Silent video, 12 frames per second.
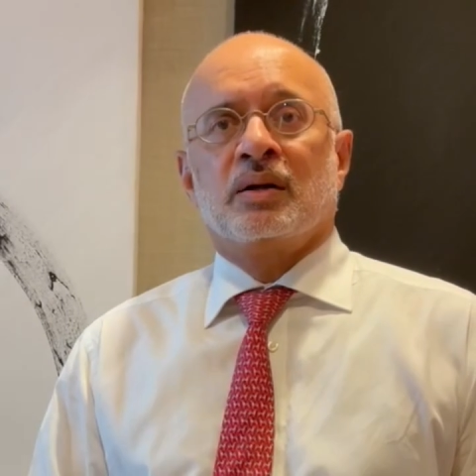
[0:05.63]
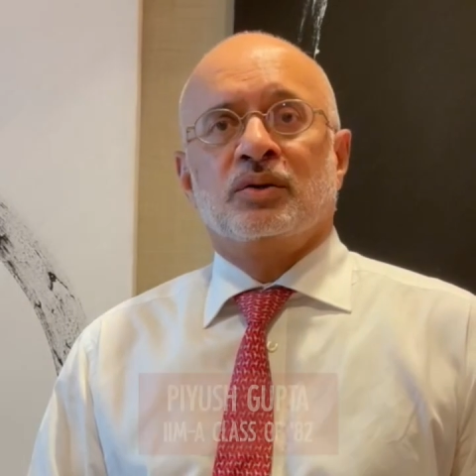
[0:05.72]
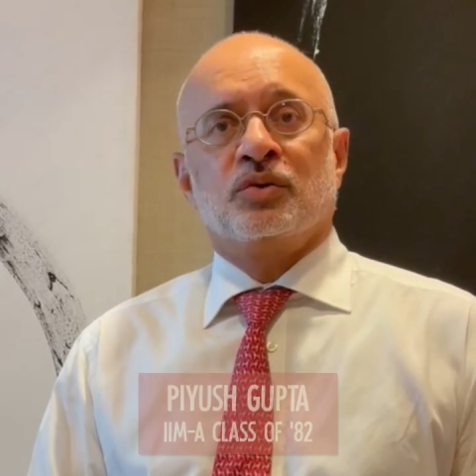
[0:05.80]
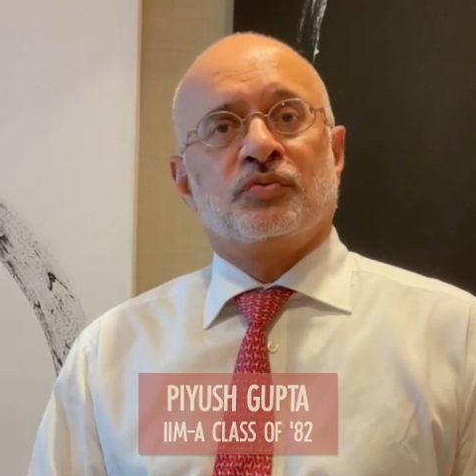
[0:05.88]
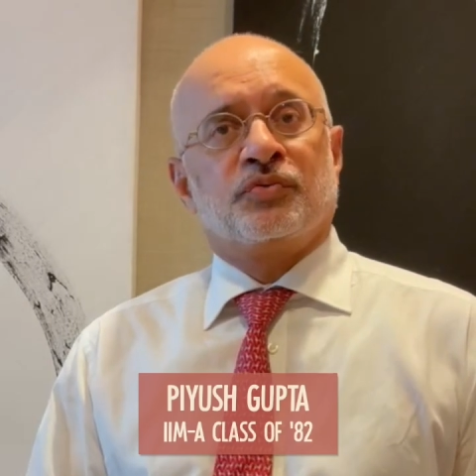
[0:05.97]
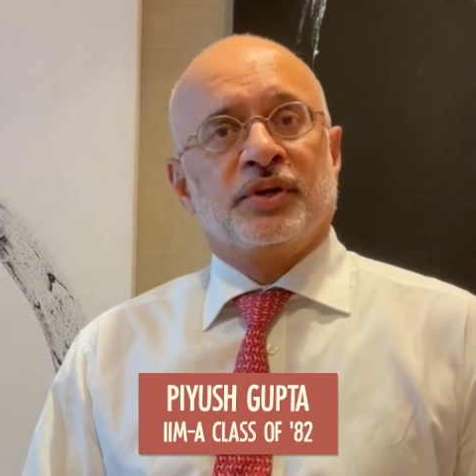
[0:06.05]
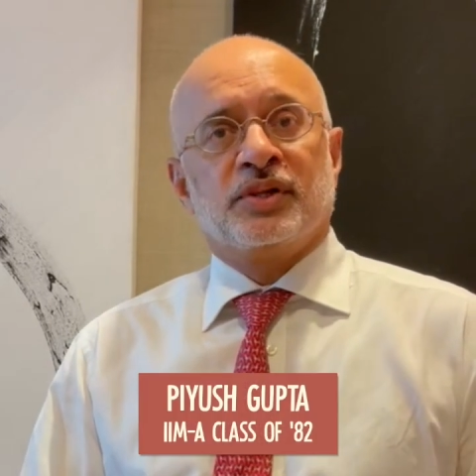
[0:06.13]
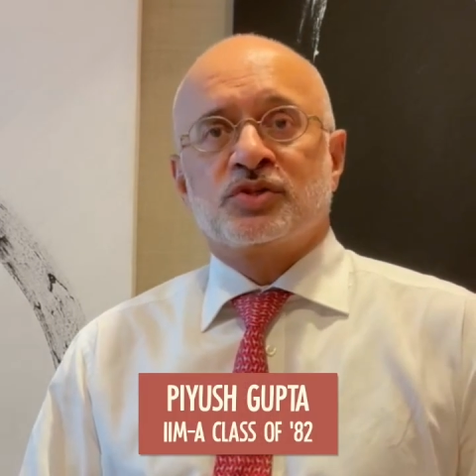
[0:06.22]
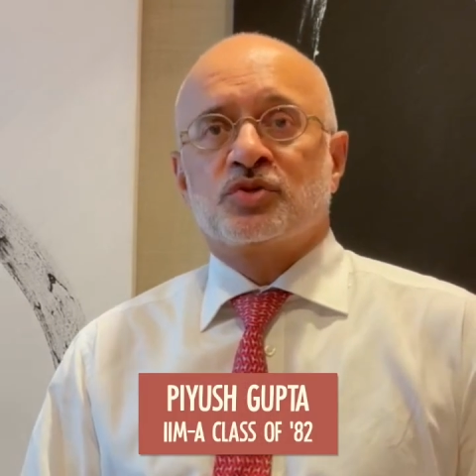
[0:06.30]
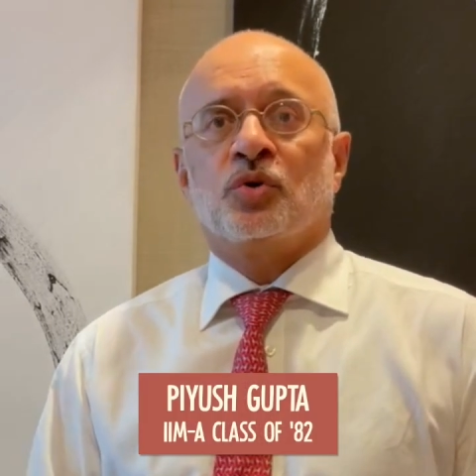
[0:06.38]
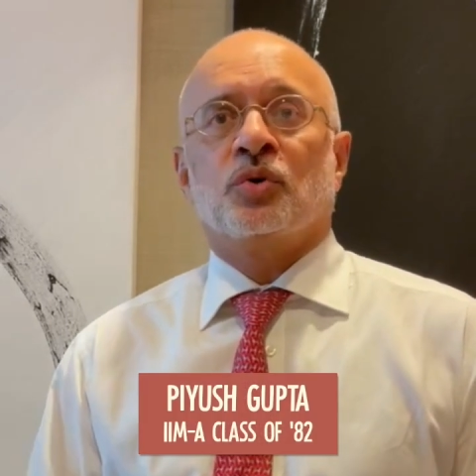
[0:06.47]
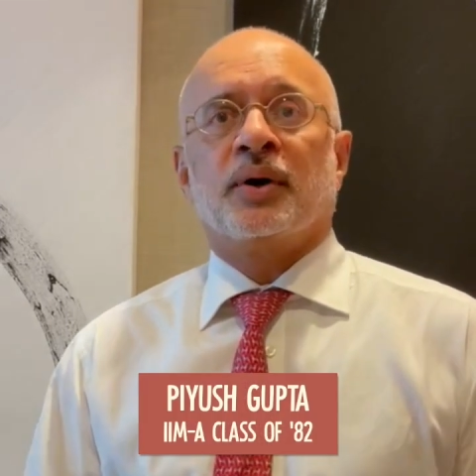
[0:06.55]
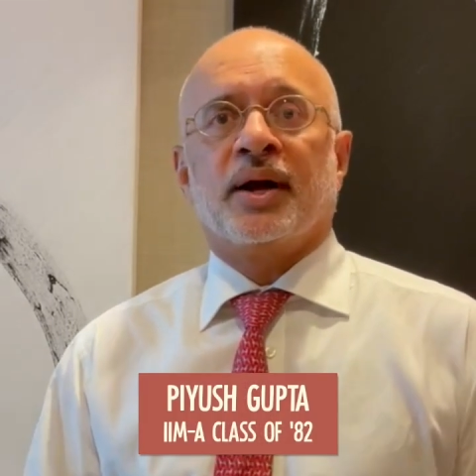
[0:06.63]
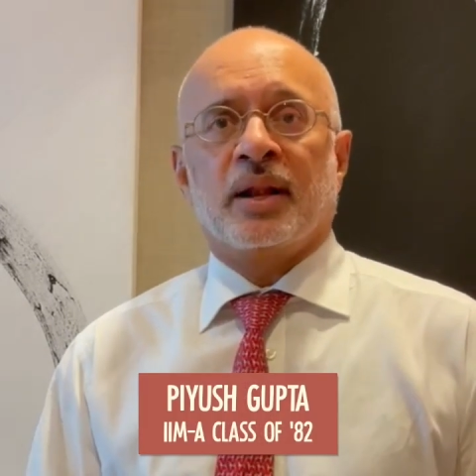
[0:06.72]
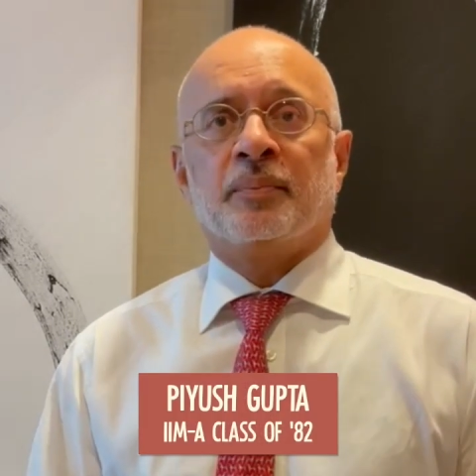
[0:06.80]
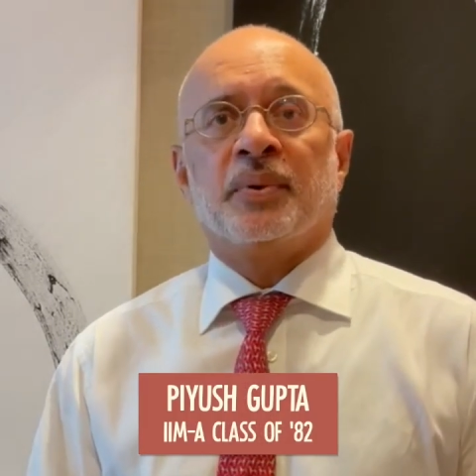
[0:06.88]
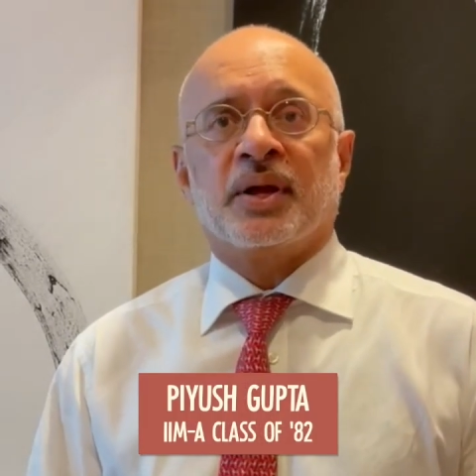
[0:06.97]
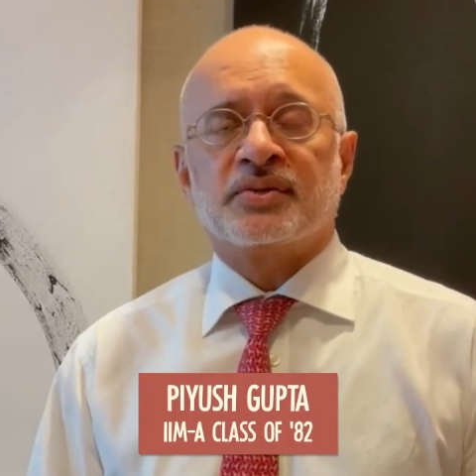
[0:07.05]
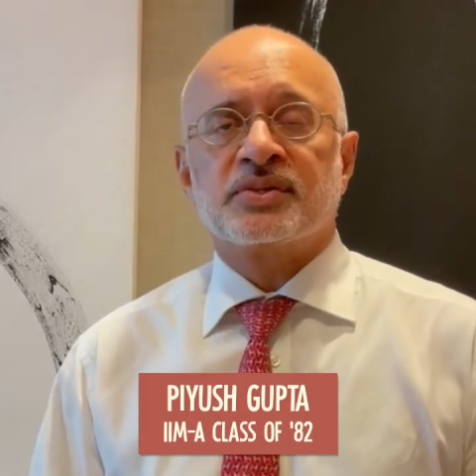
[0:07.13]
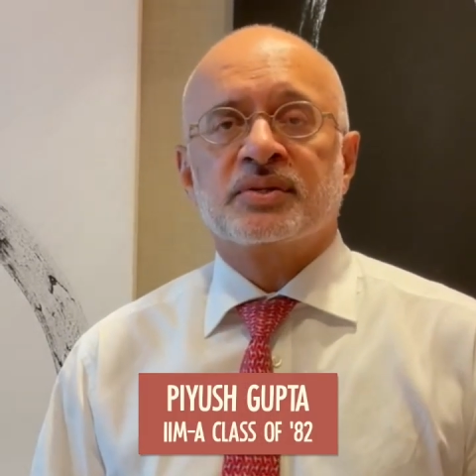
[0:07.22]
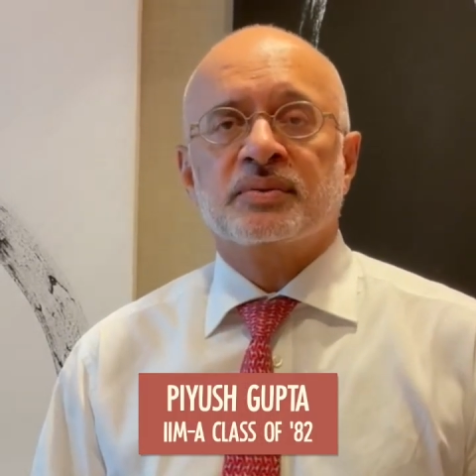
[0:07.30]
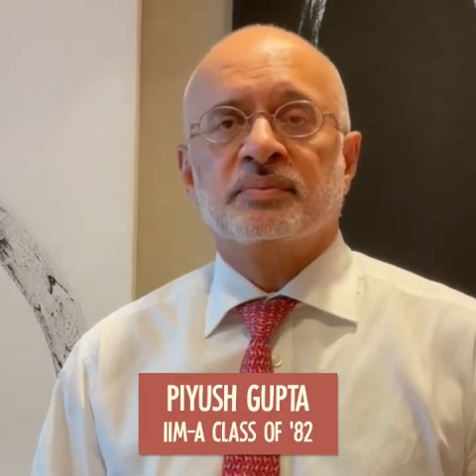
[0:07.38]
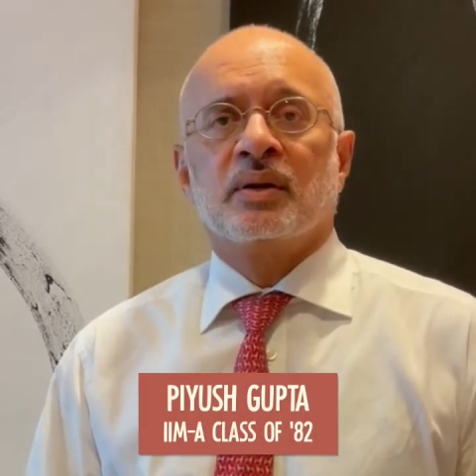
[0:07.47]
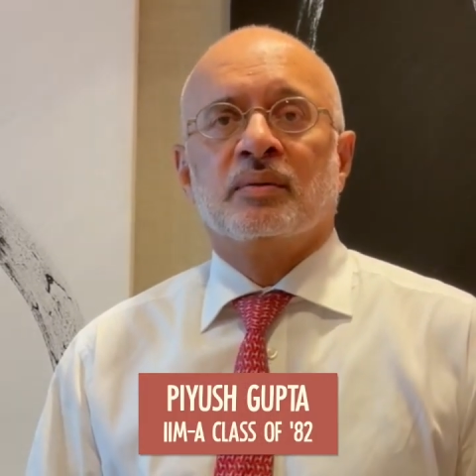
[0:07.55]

You feel so helpless,